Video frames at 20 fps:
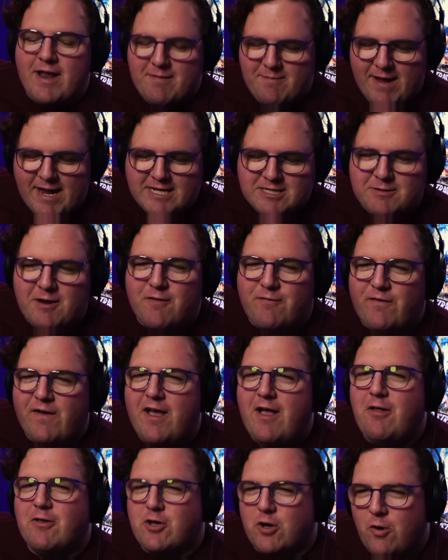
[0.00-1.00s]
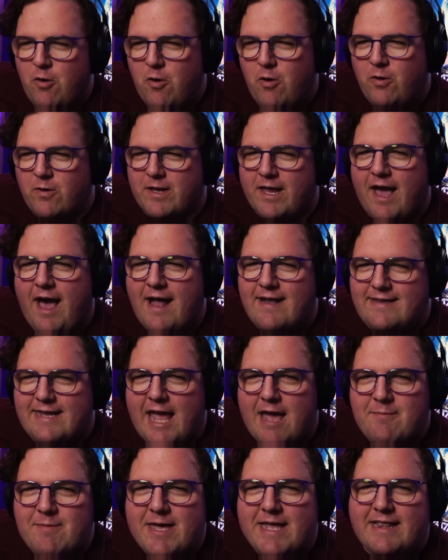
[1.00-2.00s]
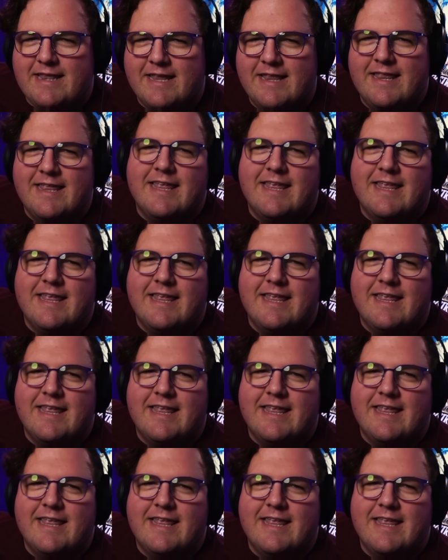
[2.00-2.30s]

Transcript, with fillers: But it makes me feel cool, god damn it.